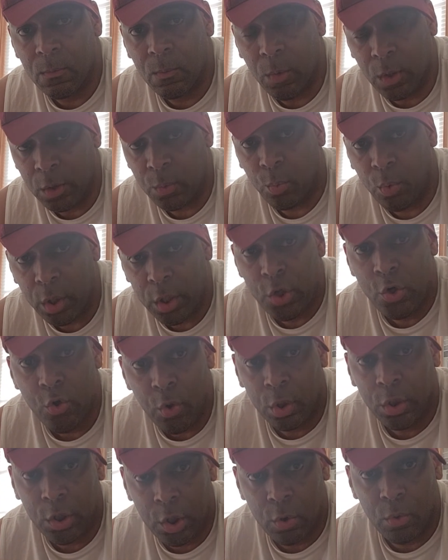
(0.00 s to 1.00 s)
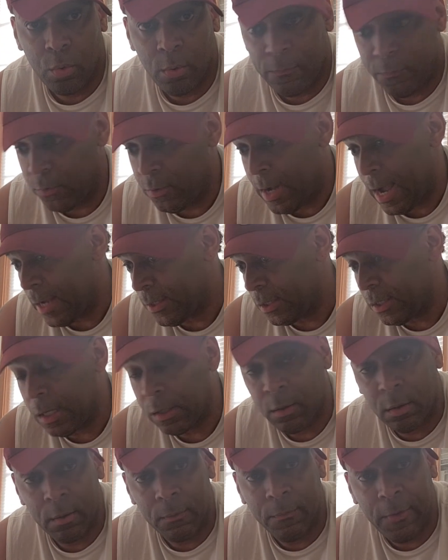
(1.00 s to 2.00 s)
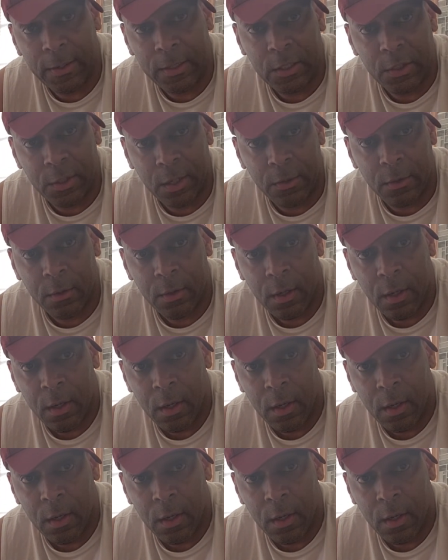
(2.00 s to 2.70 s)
What are you going to do if you guys are not going to fight each other?